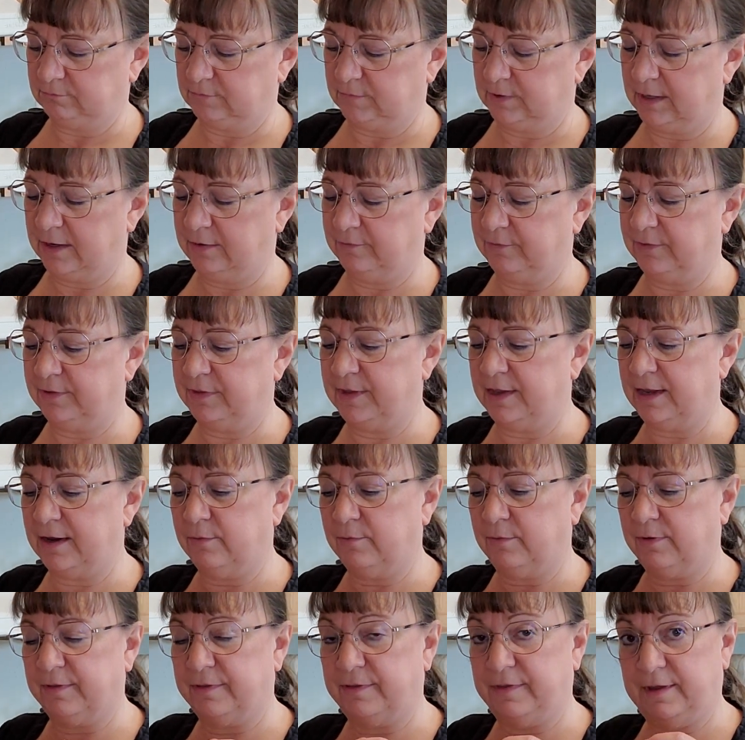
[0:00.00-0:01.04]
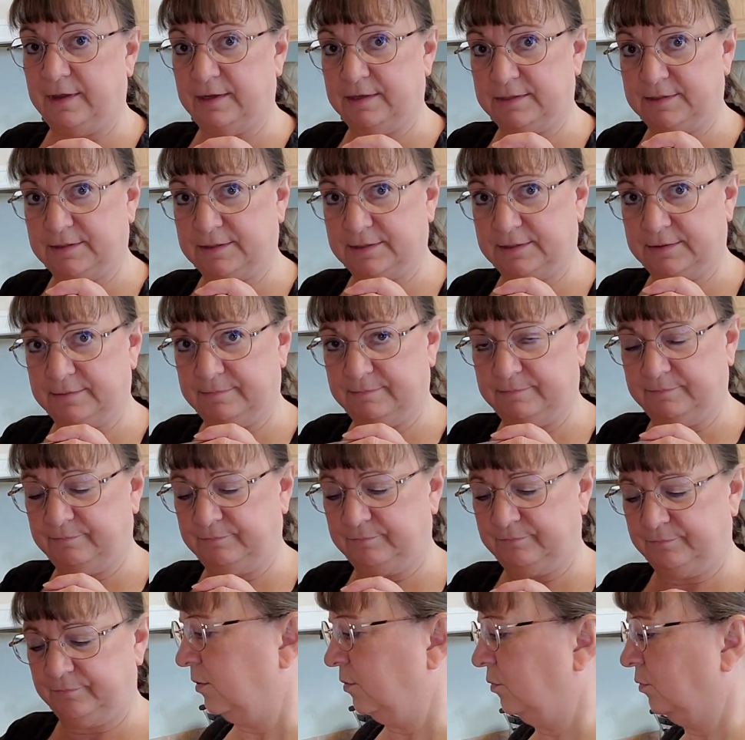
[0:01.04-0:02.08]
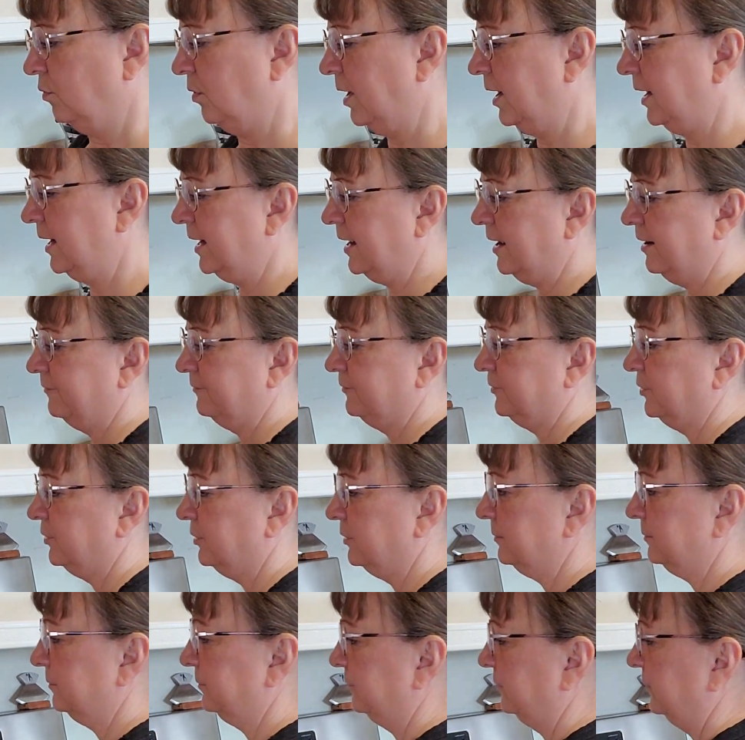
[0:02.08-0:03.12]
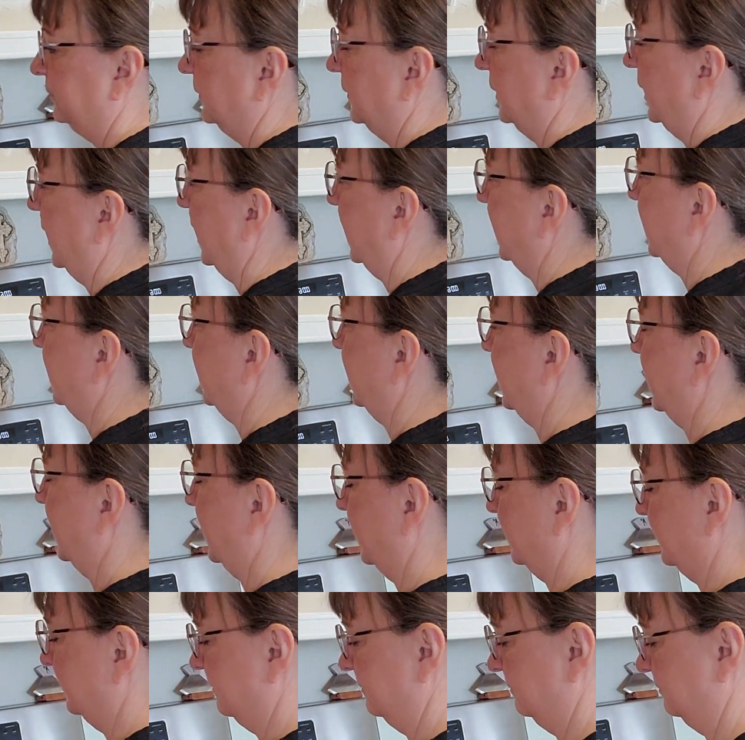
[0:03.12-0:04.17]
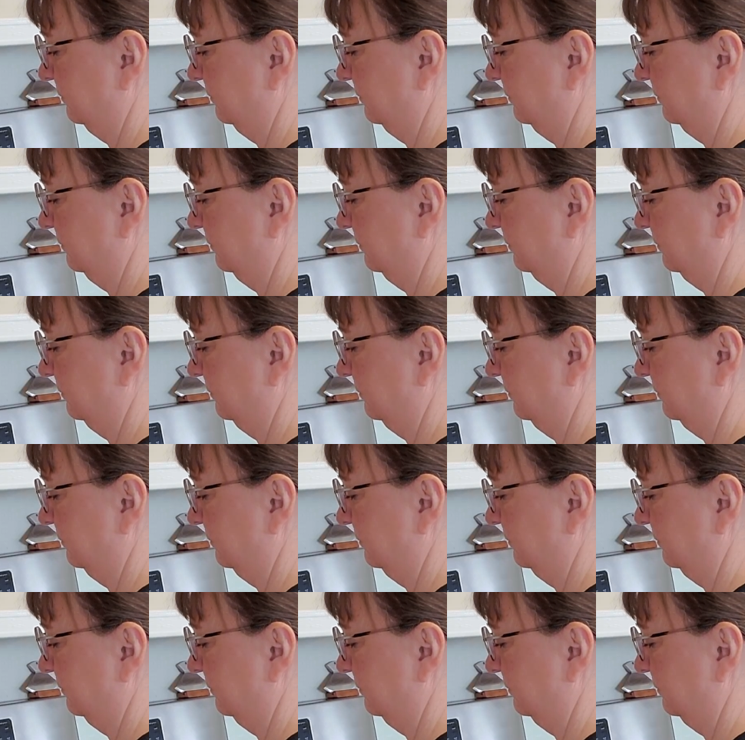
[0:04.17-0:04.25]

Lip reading: everything with this. Right after I add,